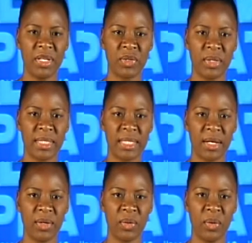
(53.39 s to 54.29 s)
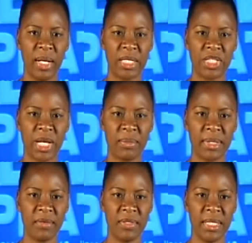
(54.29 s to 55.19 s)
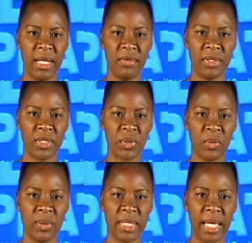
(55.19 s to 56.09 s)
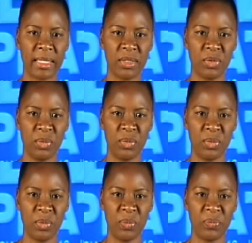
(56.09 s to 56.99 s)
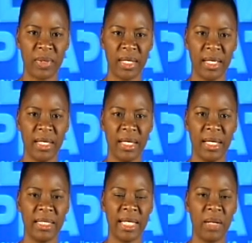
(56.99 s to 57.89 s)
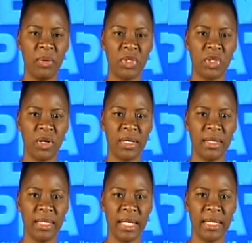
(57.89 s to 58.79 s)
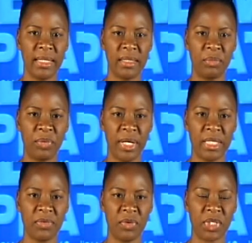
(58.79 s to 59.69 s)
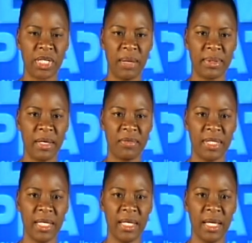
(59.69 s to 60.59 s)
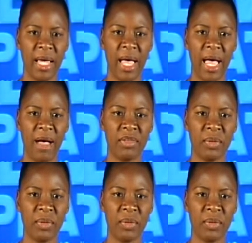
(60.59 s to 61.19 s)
scored his second goal as Sharps FC leveled the scores at 2-2. Delwan Jordan then netted a brace for Sharps FC, after